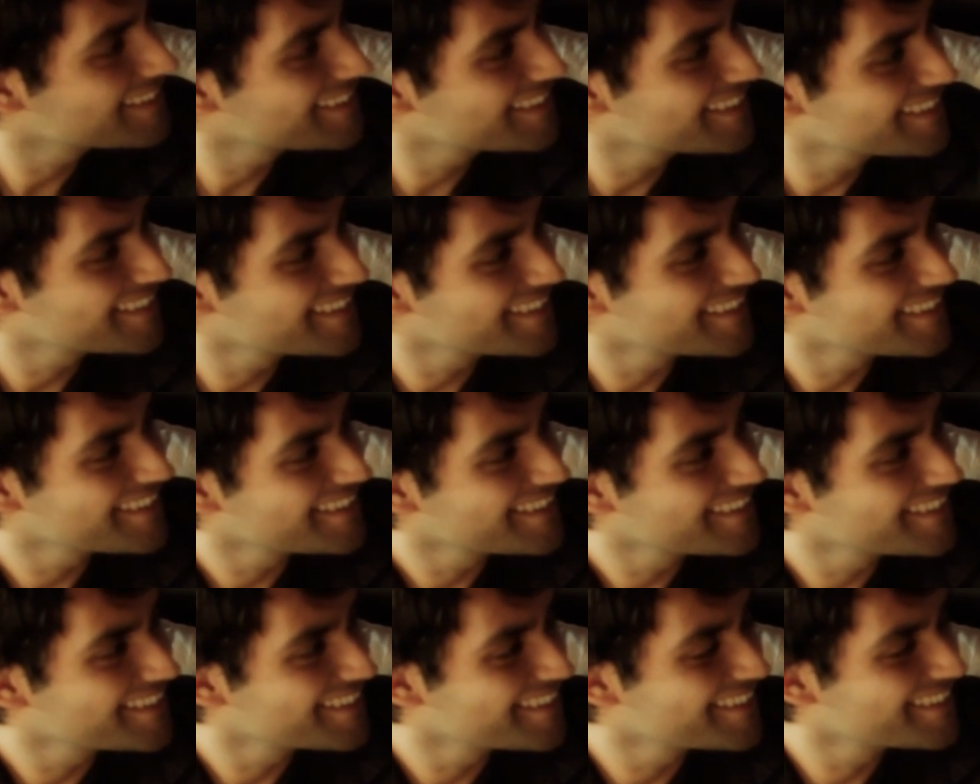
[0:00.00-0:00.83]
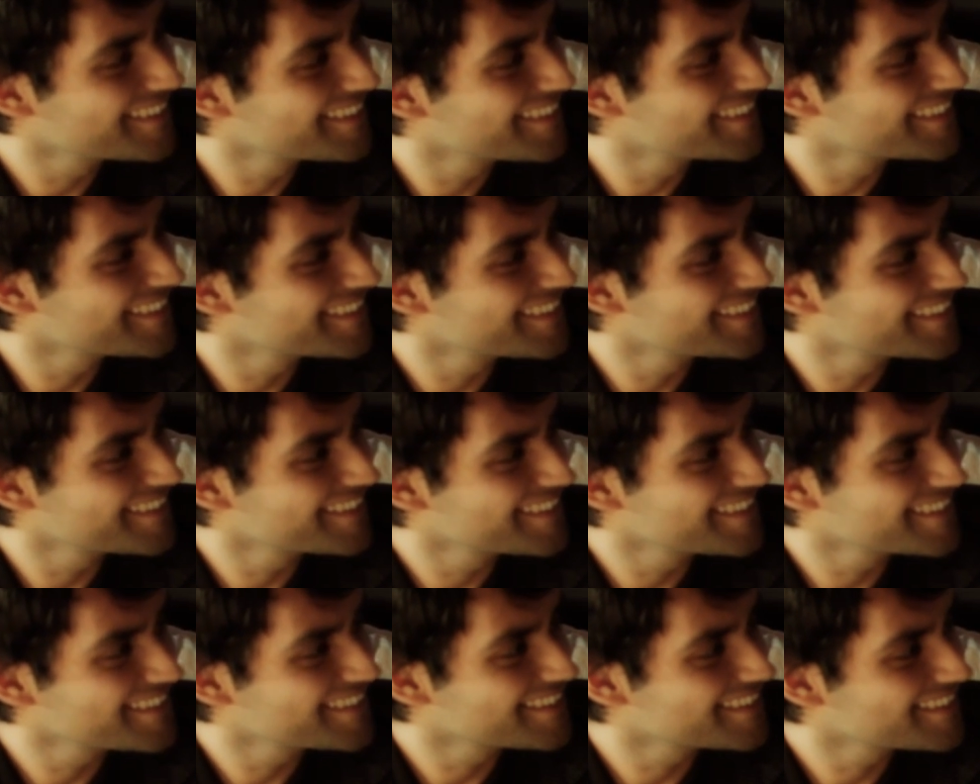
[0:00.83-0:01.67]

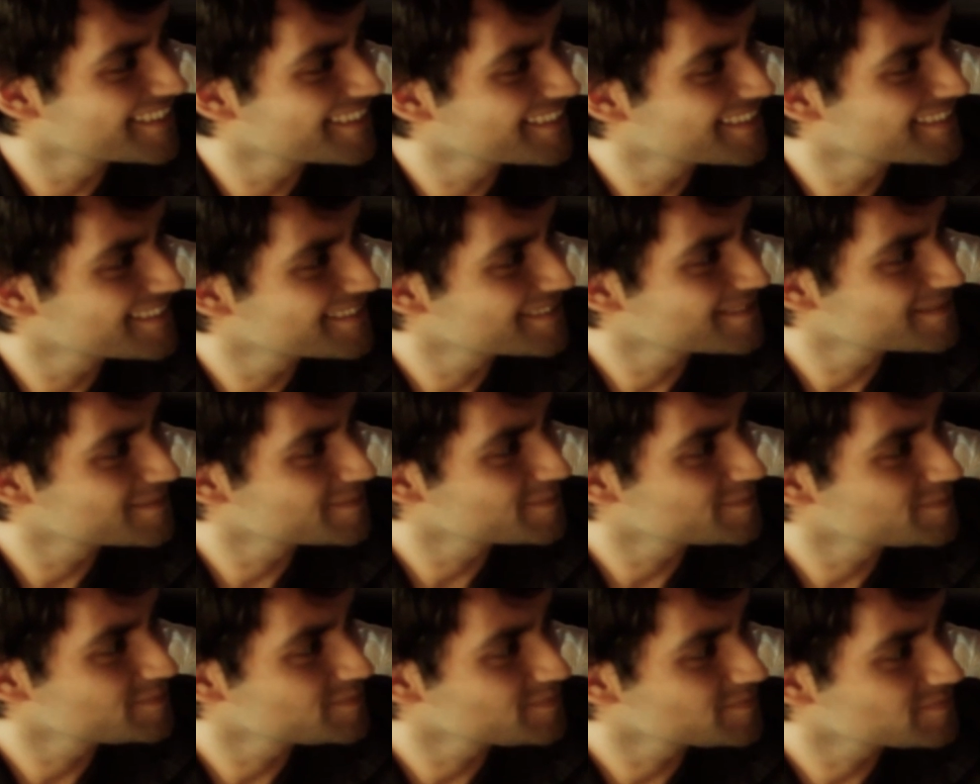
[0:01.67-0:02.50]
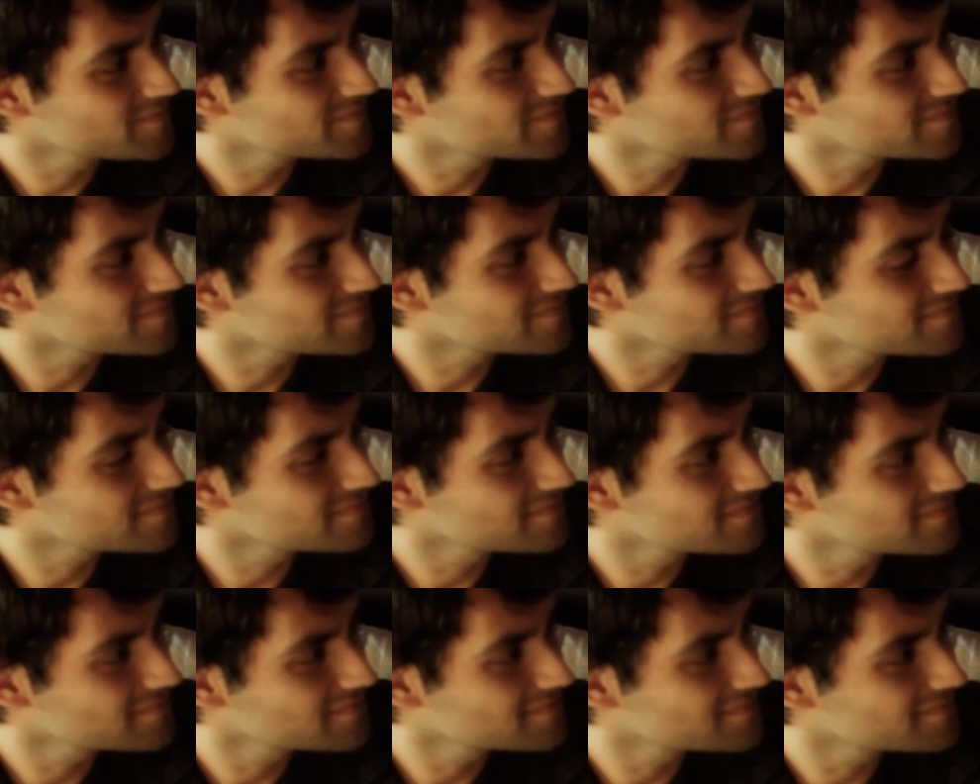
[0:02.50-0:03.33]

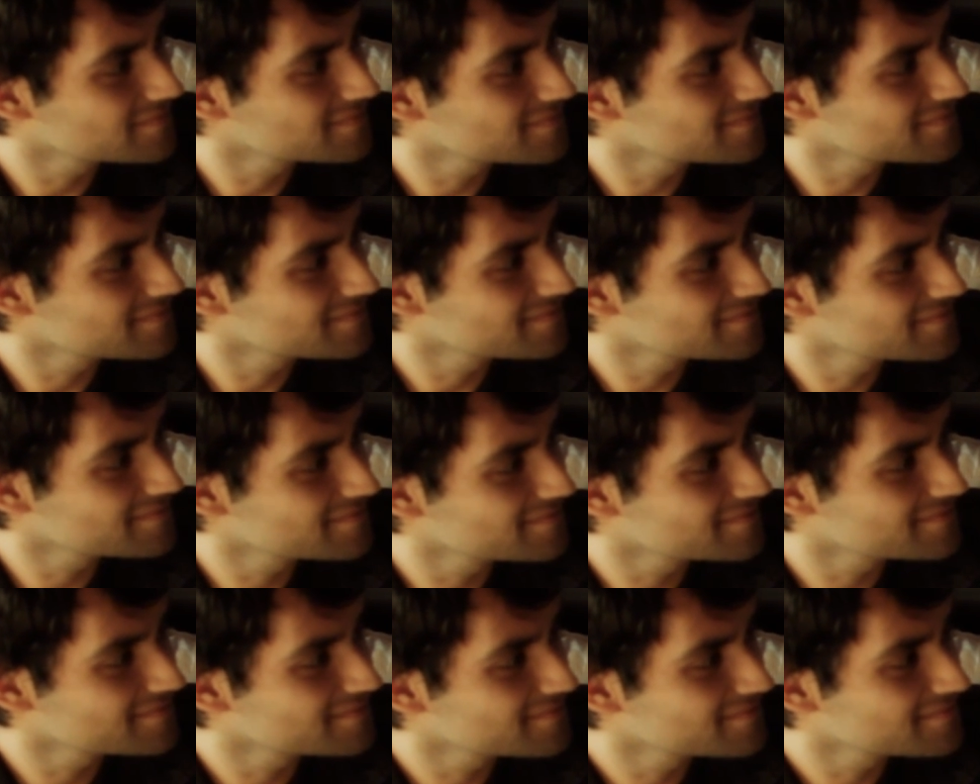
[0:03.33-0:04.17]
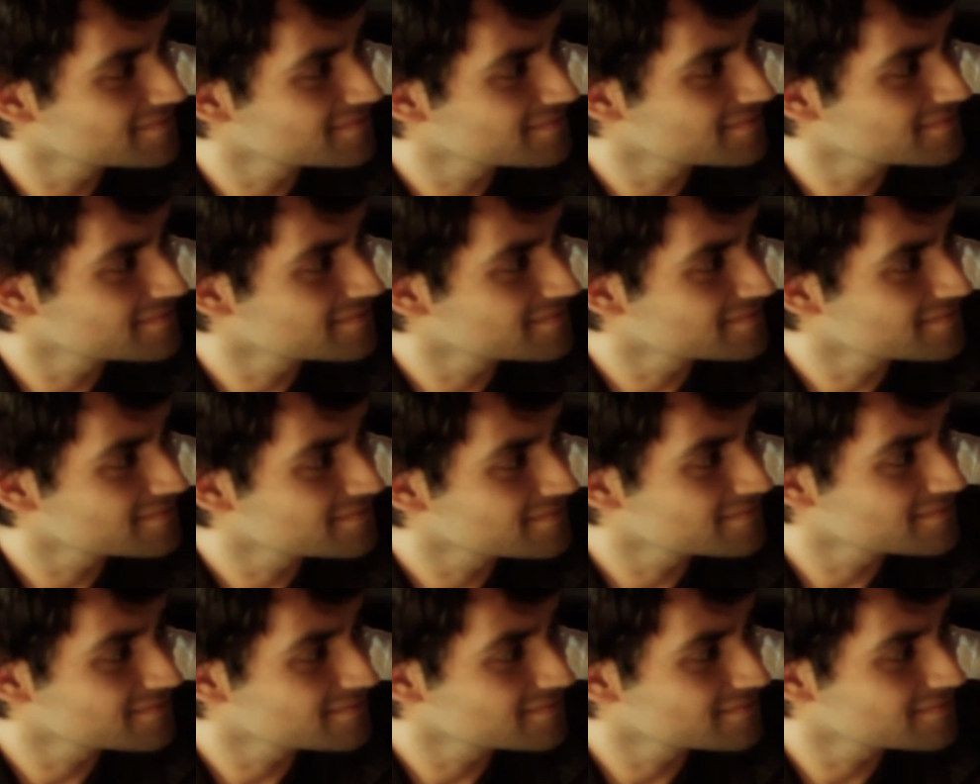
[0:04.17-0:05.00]

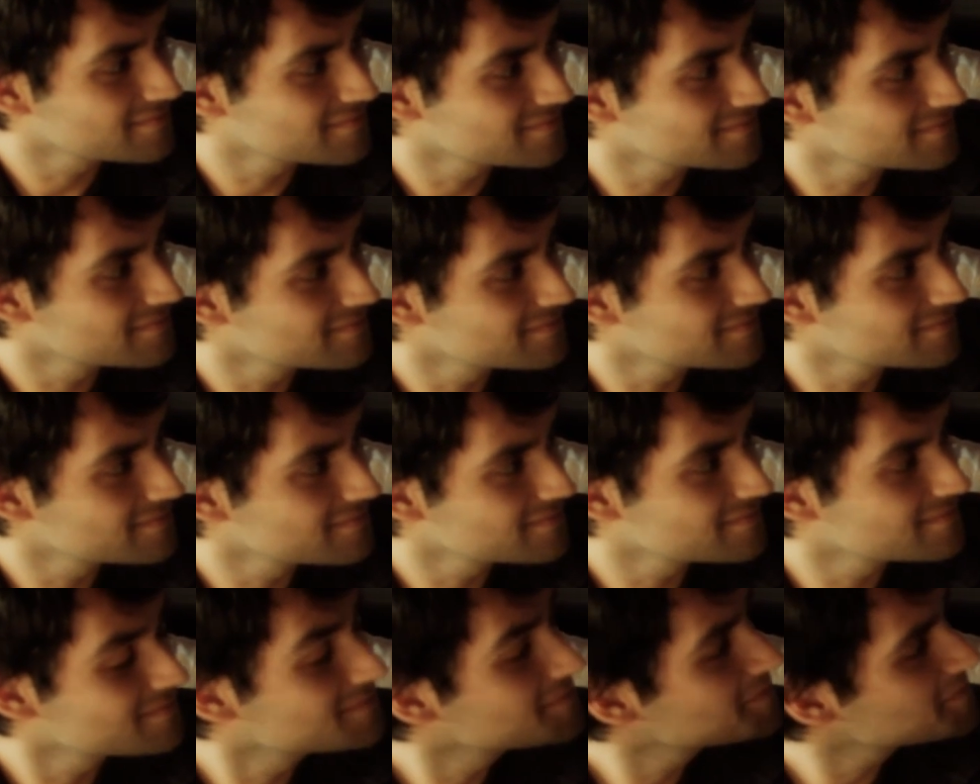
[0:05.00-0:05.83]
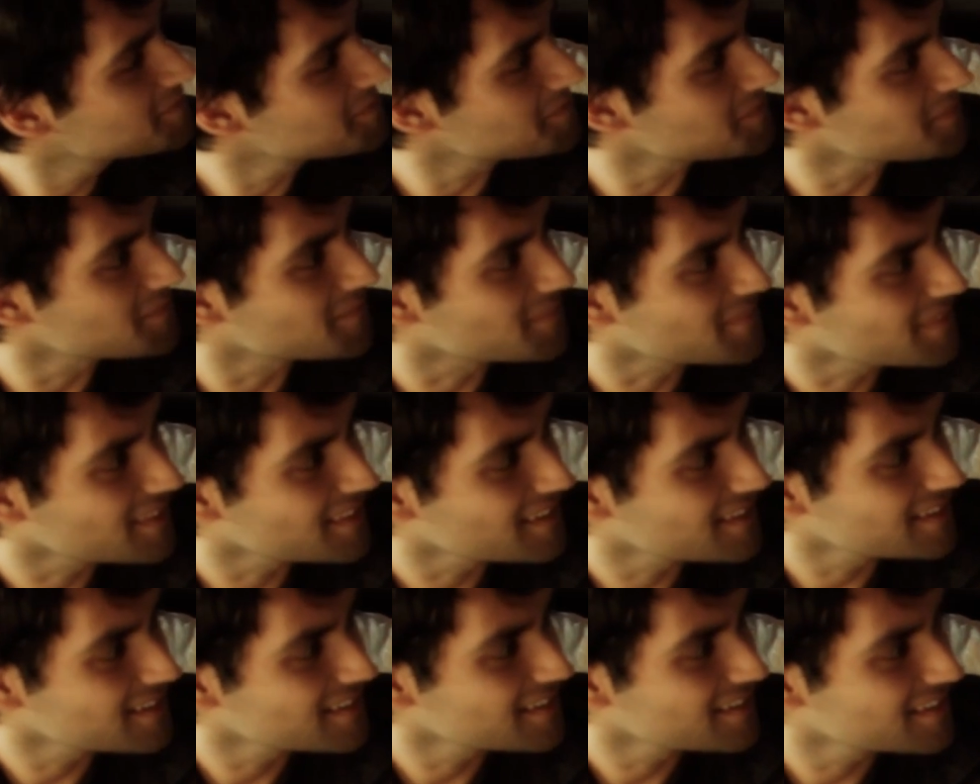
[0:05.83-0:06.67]

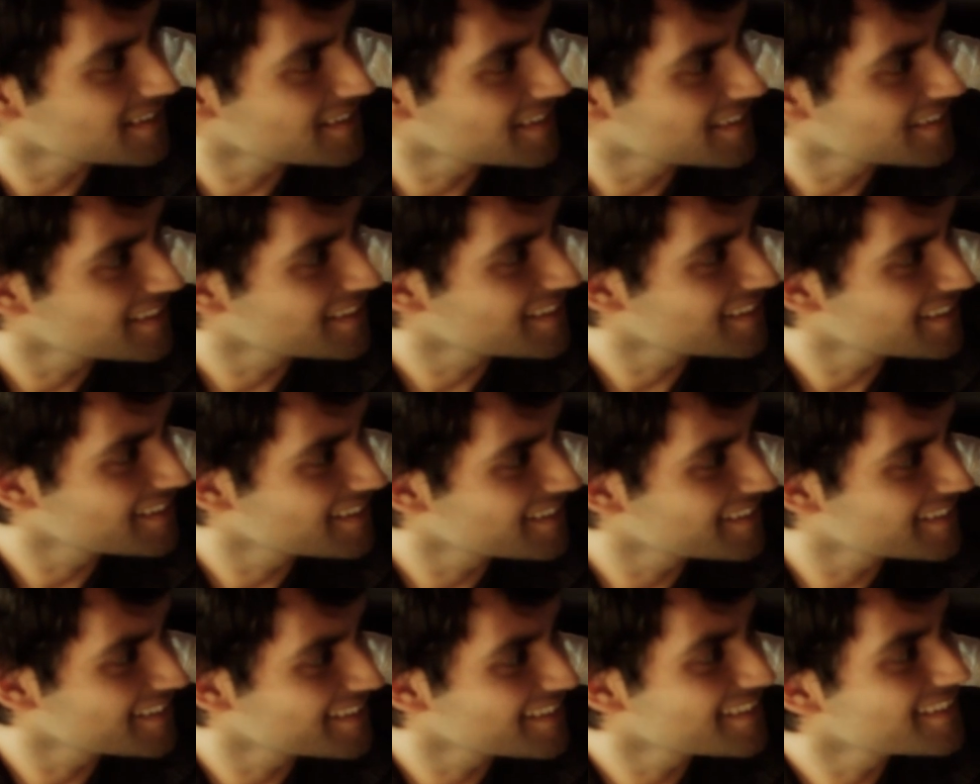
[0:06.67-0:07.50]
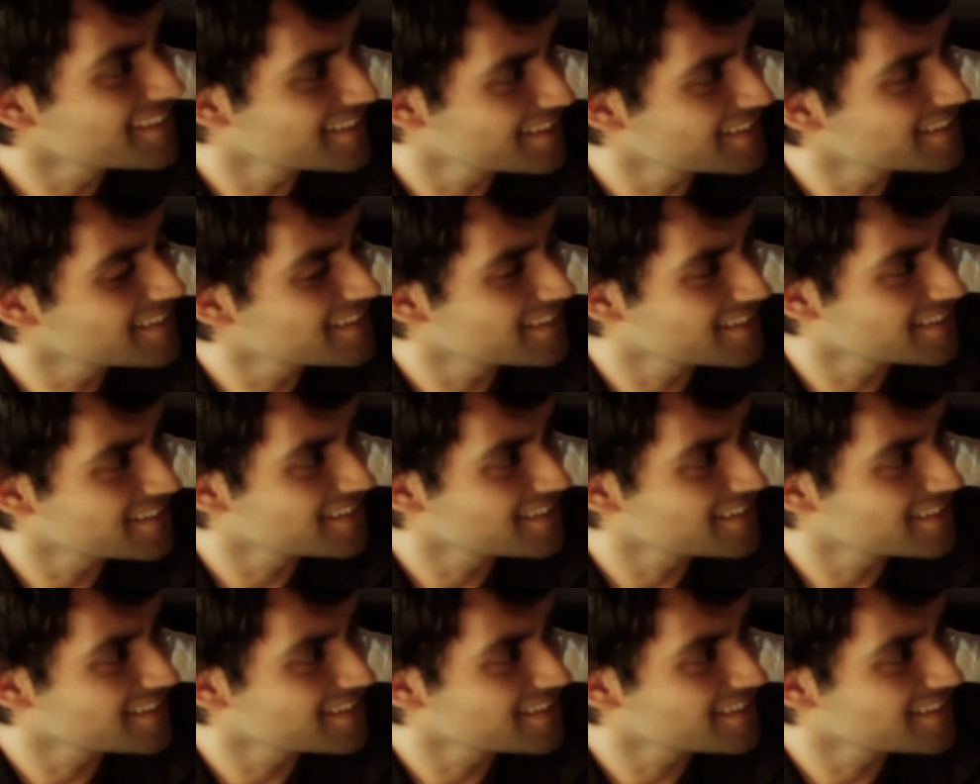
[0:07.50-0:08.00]
[no speech]